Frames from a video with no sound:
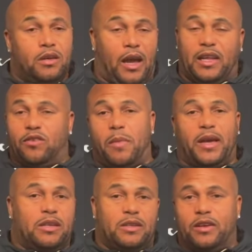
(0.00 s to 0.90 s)
And even
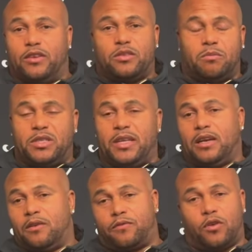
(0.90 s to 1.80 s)
making it, there's a
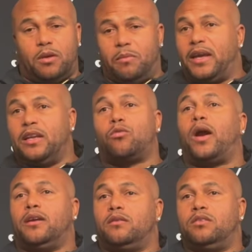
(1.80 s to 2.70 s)
mistake up front, making it
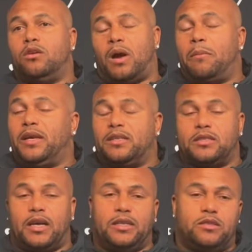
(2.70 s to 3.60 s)
right, you know, by being
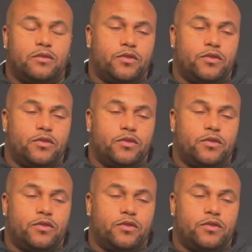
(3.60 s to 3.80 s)
decisive.